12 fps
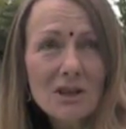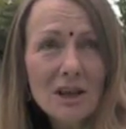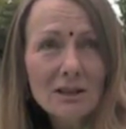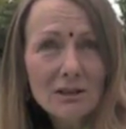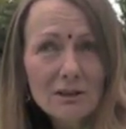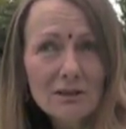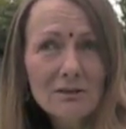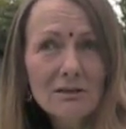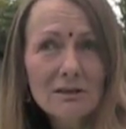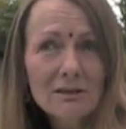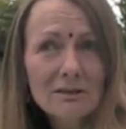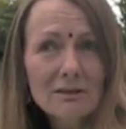I
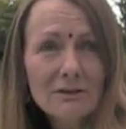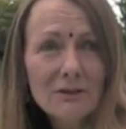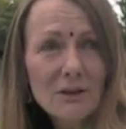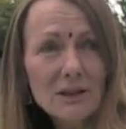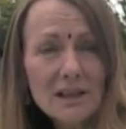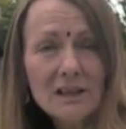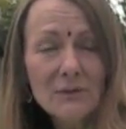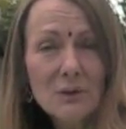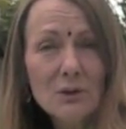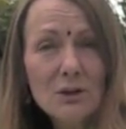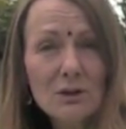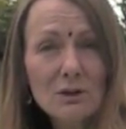learned for the next few
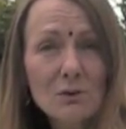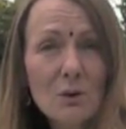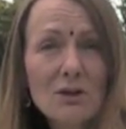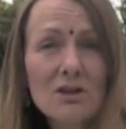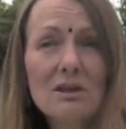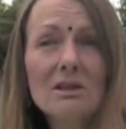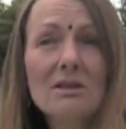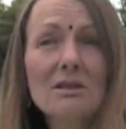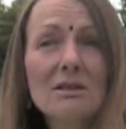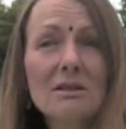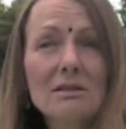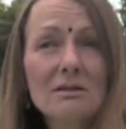years watching
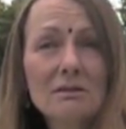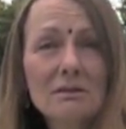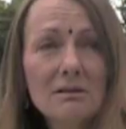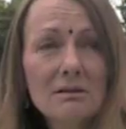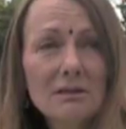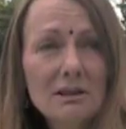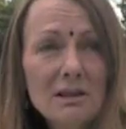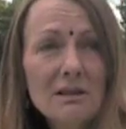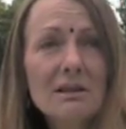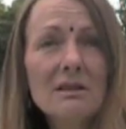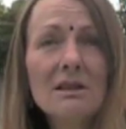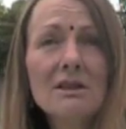his
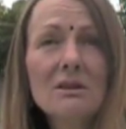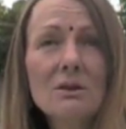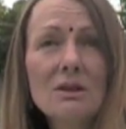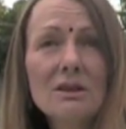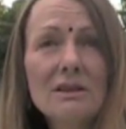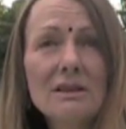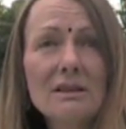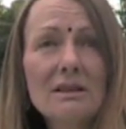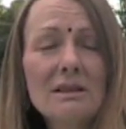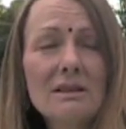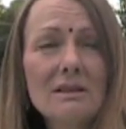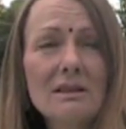Gita
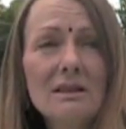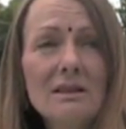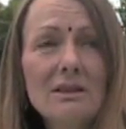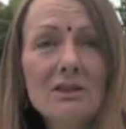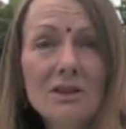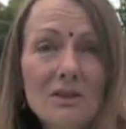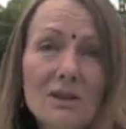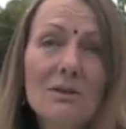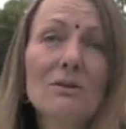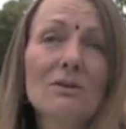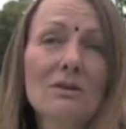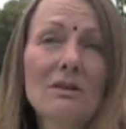discourses, the Shiva
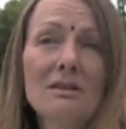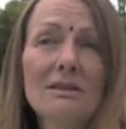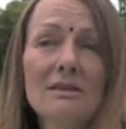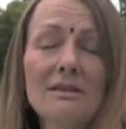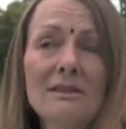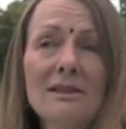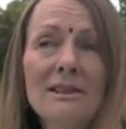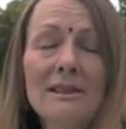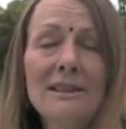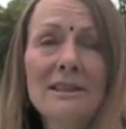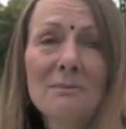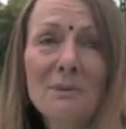Sutras,
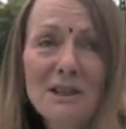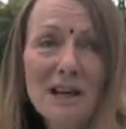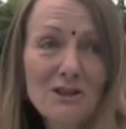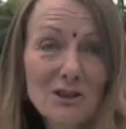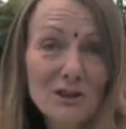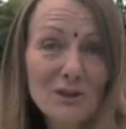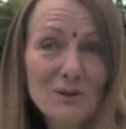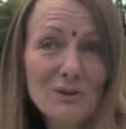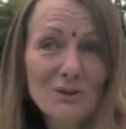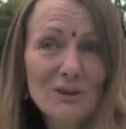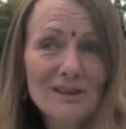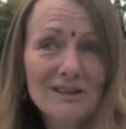Patanjali
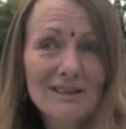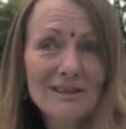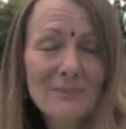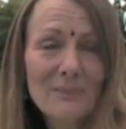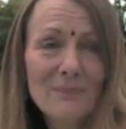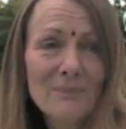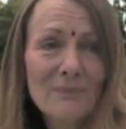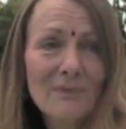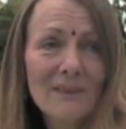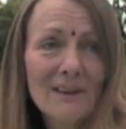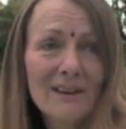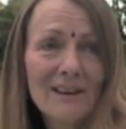Sutras,
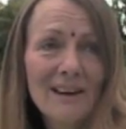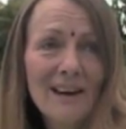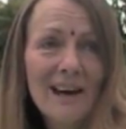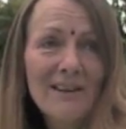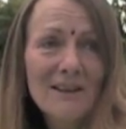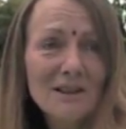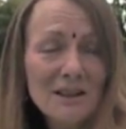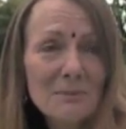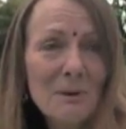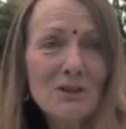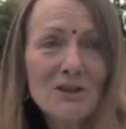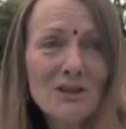and then
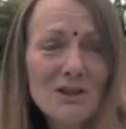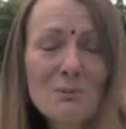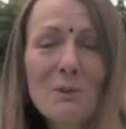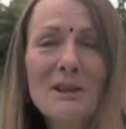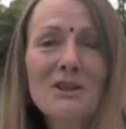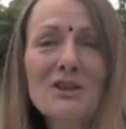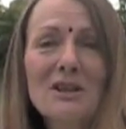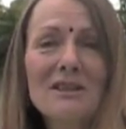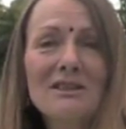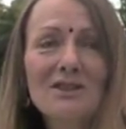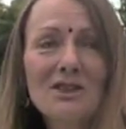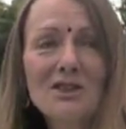especially the
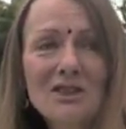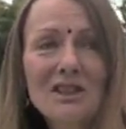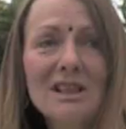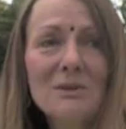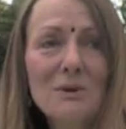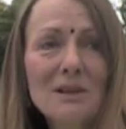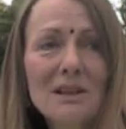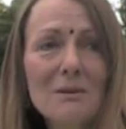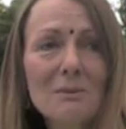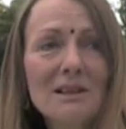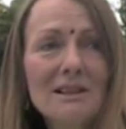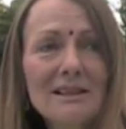Upanishads, just sitting with him
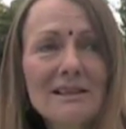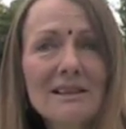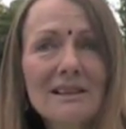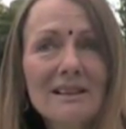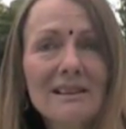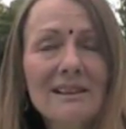and listening.